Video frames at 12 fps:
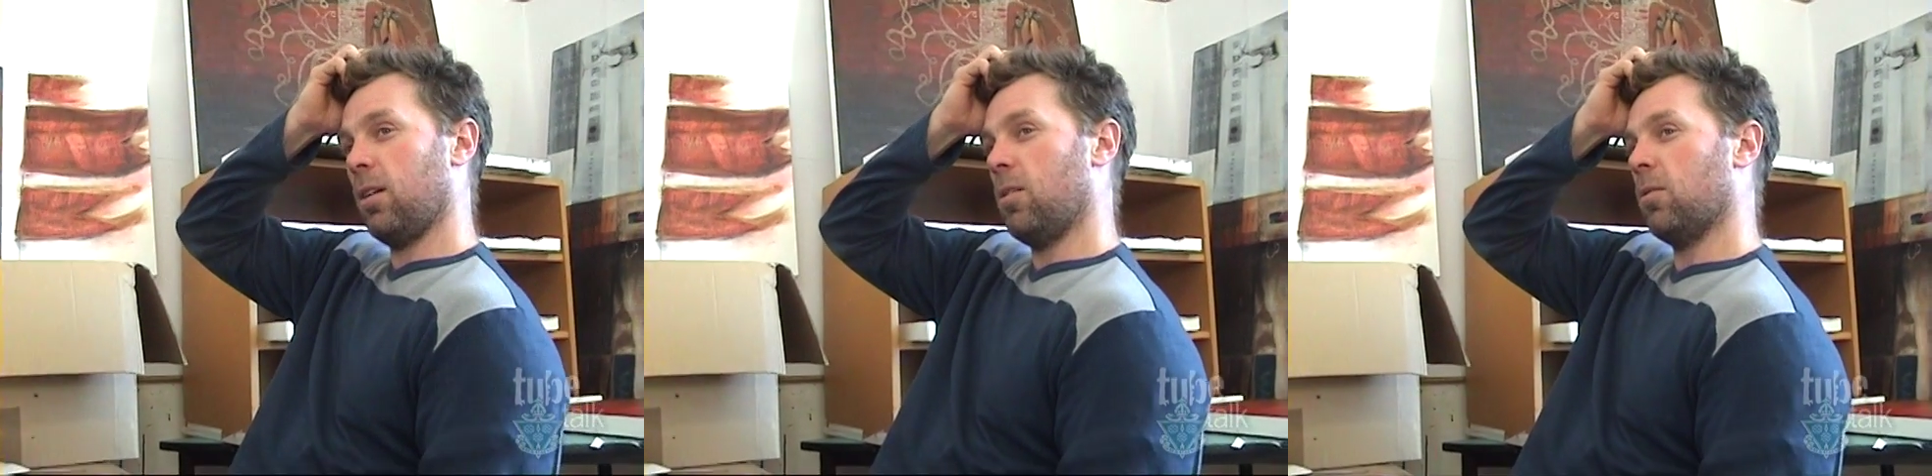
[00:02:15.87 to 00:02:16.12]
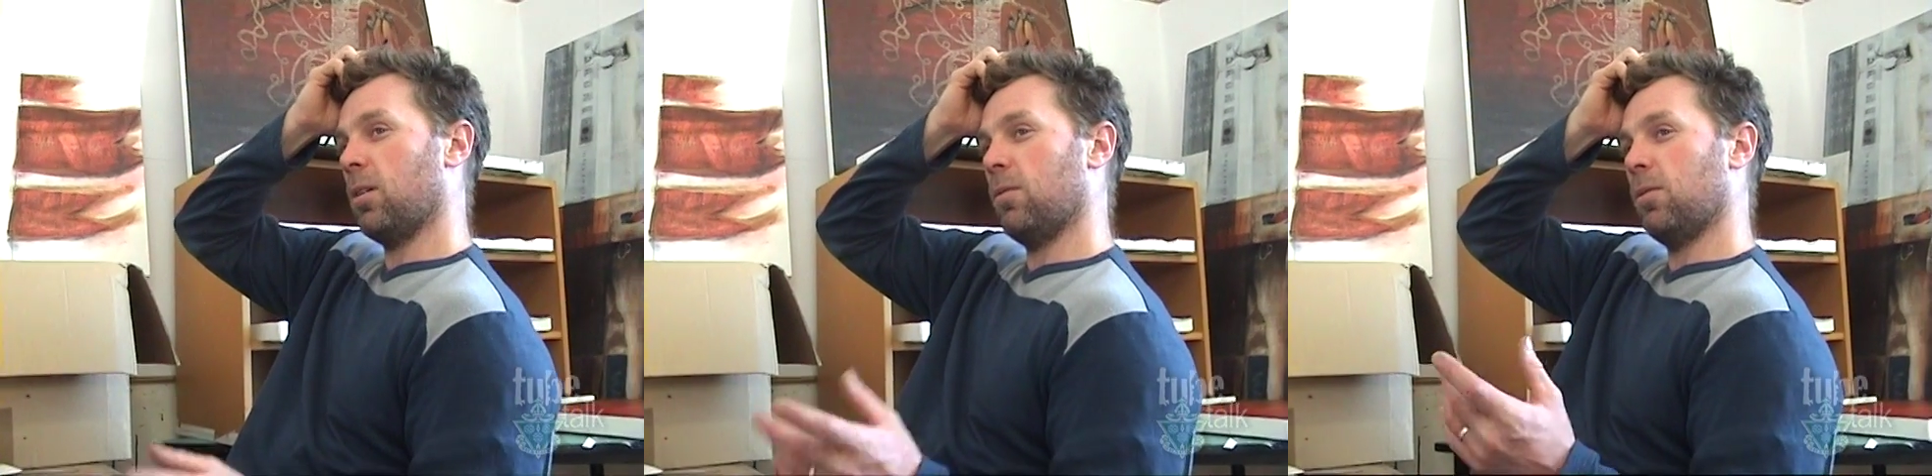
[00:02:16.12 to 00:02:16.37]

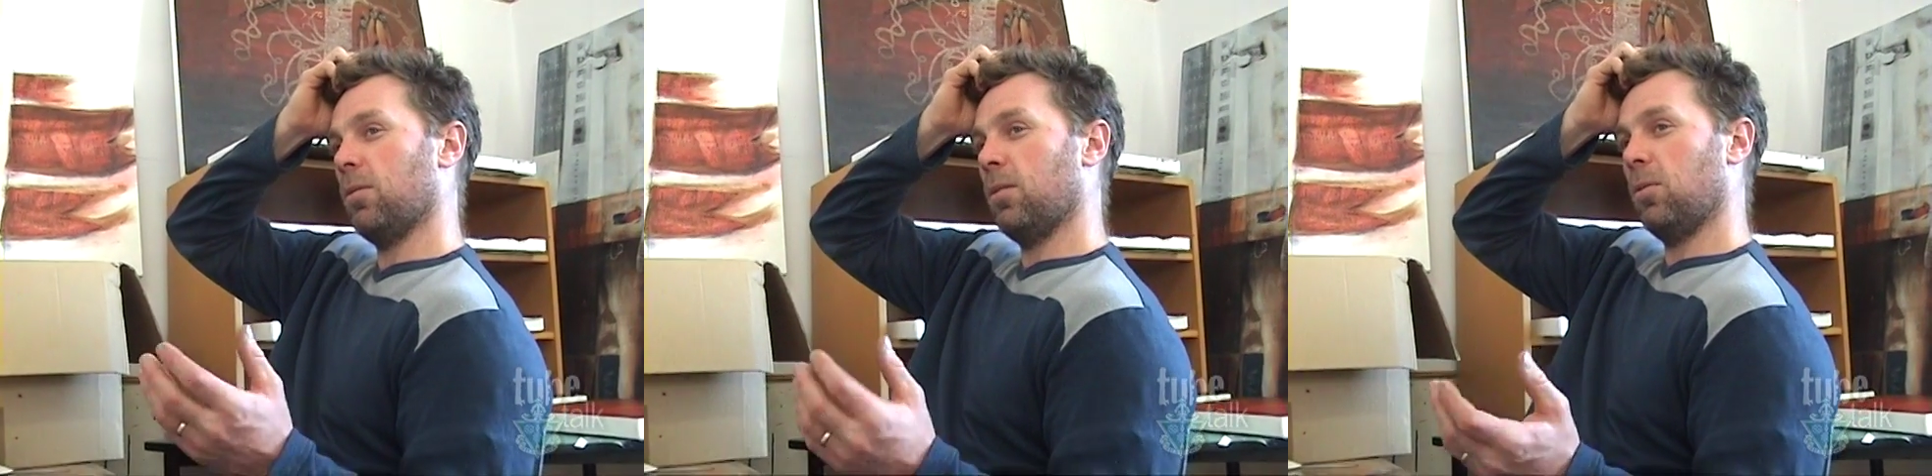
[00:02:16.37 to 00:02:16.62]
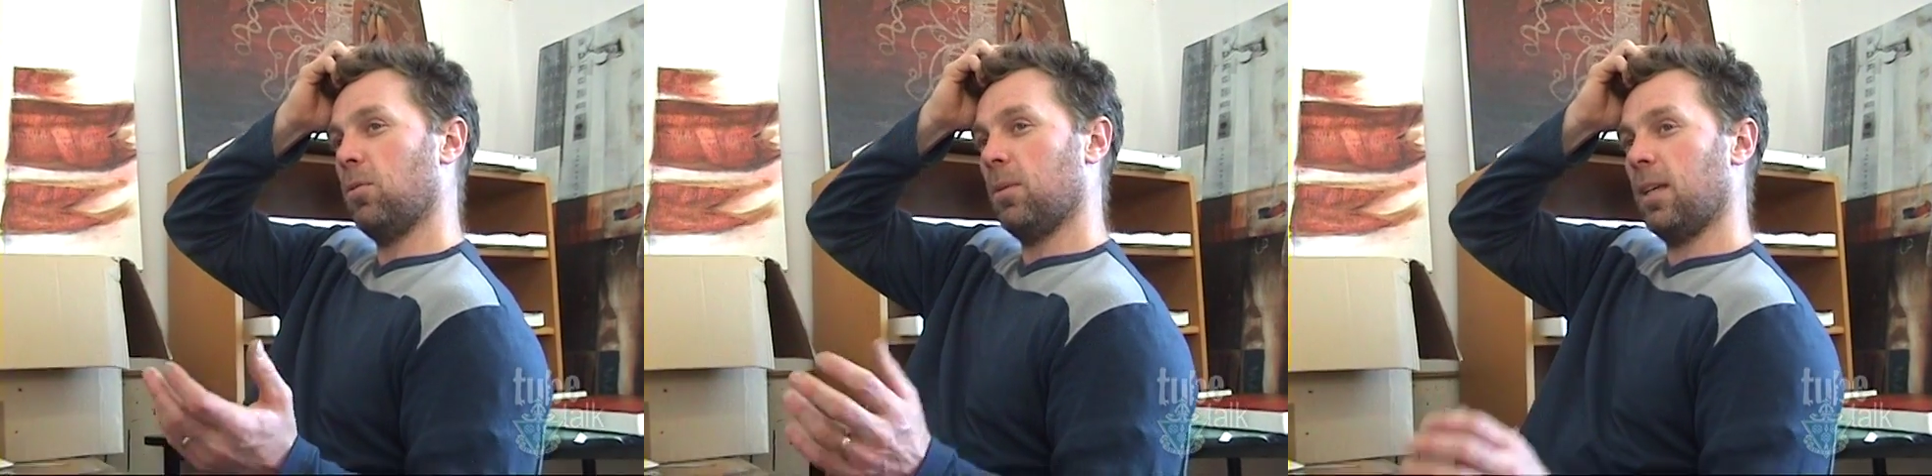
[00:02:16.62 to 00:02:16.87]
I'll give you a
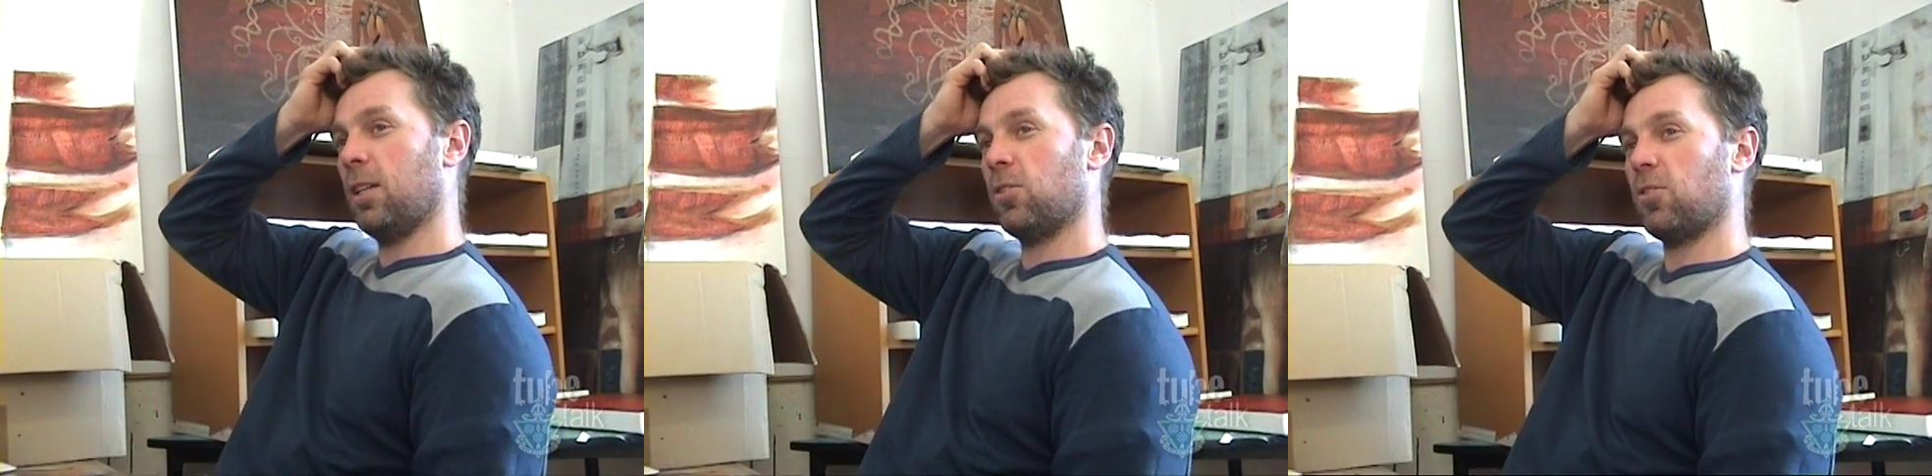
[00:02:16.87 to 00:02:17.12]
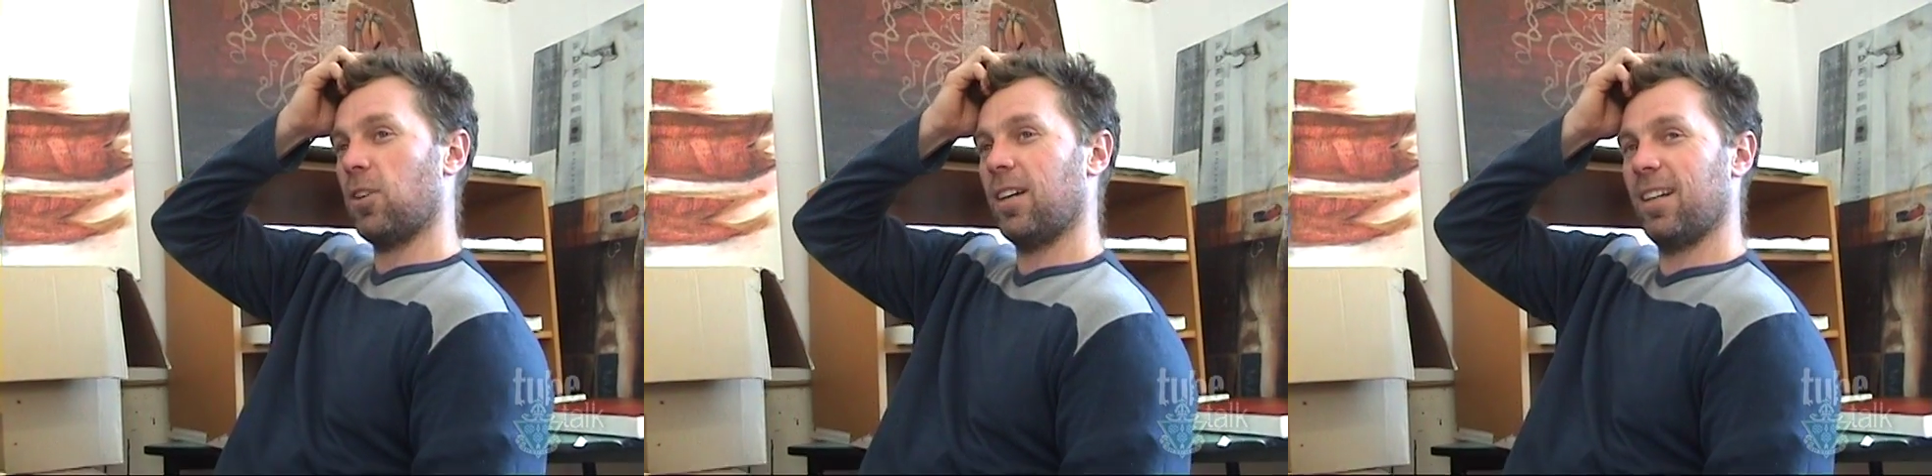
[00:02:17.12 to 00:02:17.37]
little bit
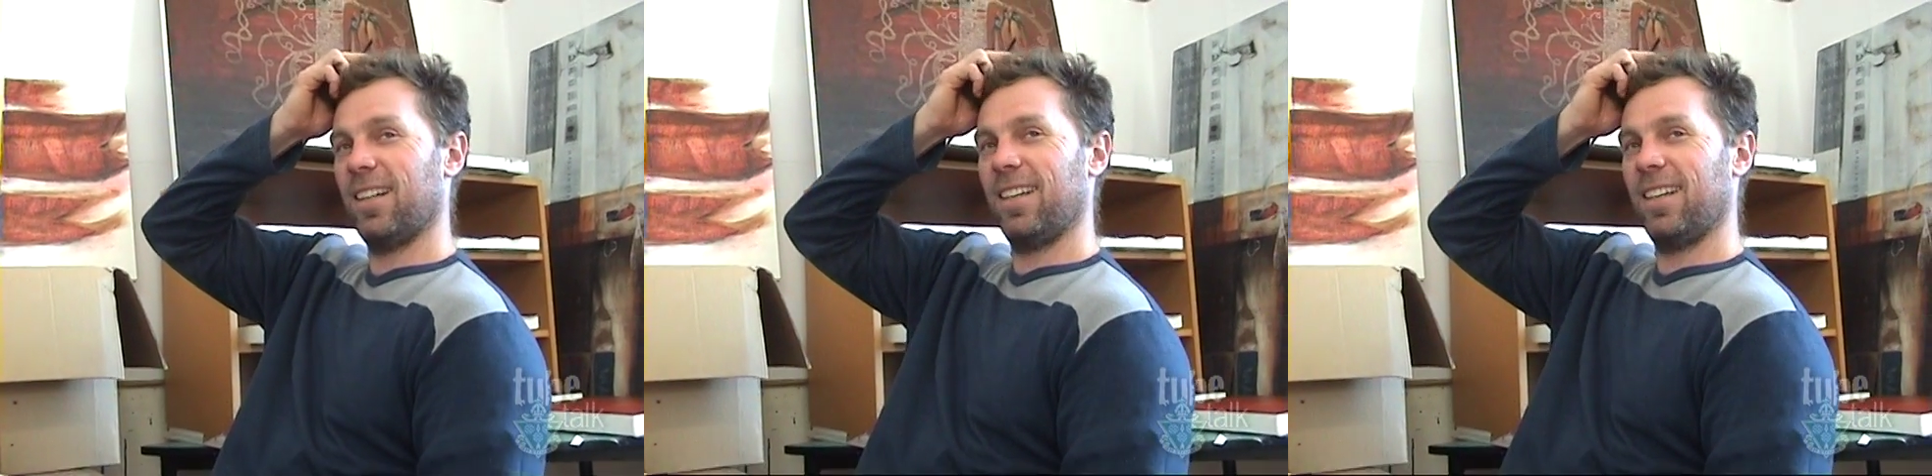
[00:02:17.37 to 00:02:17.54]
extra.